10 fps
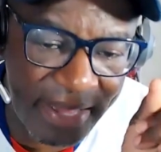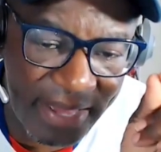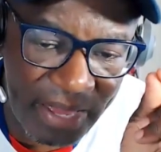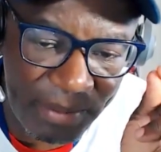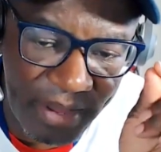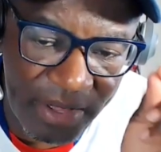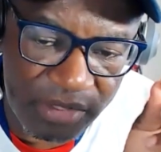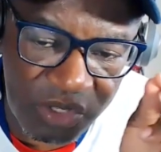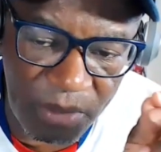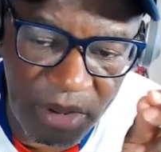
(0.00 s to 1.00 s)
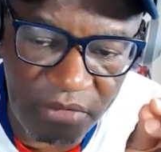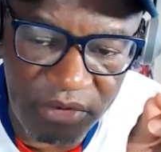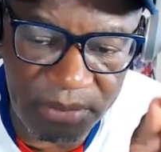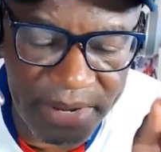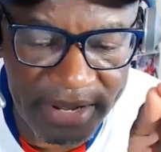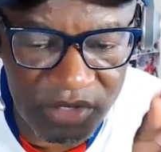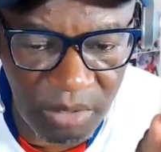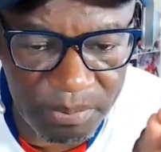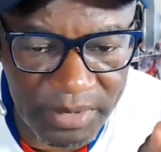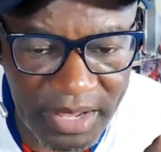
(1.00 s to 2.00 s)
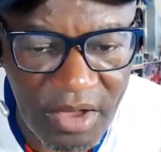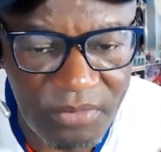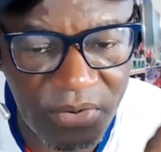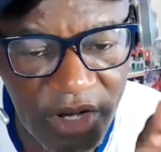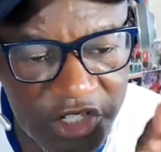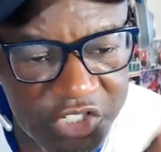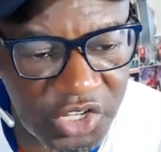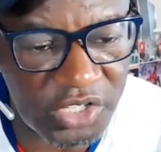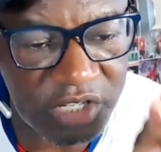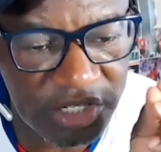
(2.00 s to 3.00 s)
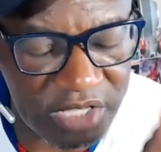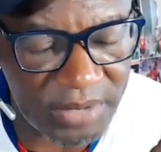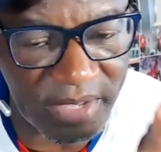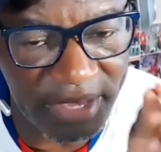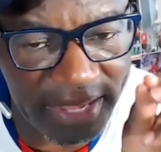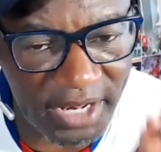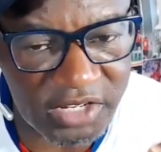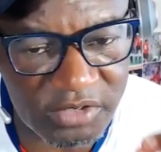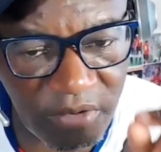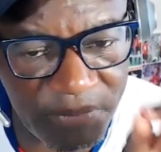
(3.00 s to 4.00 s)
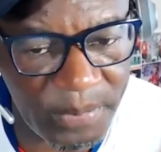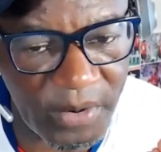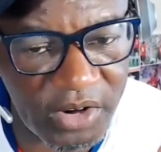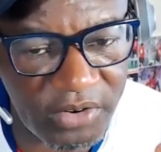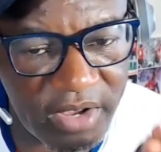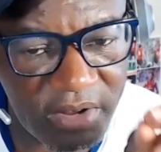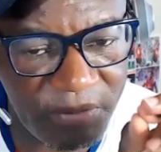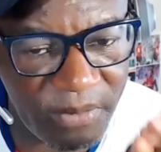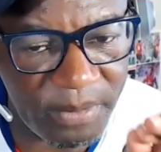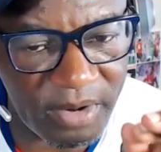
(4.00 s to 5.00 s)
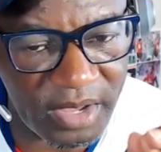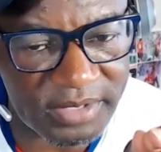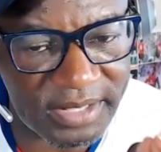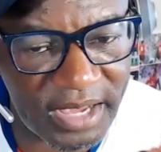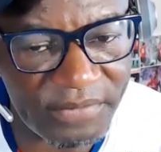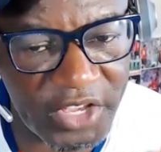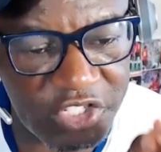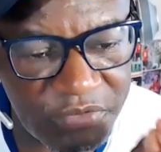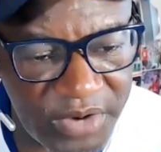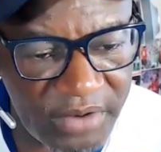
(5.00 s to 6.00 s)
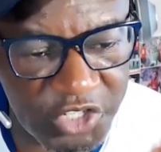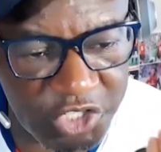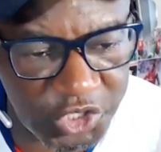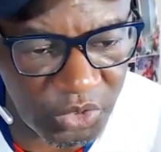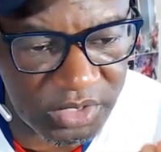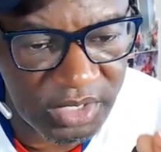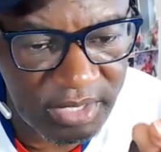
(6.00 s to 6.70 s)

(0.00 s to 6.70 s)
a top player for a certain time. The football career in a footballer's life is very short.